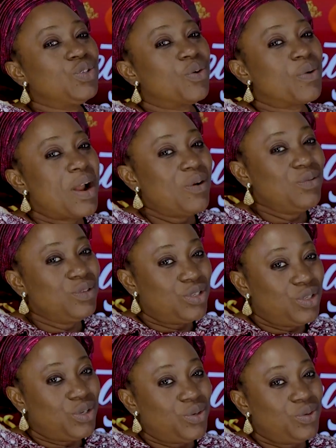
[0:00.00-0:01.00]

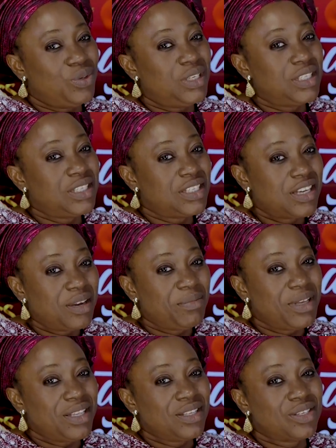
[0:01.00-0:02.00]
surrounds you
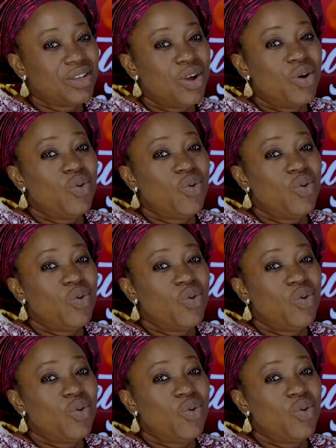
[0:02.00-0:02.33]
determines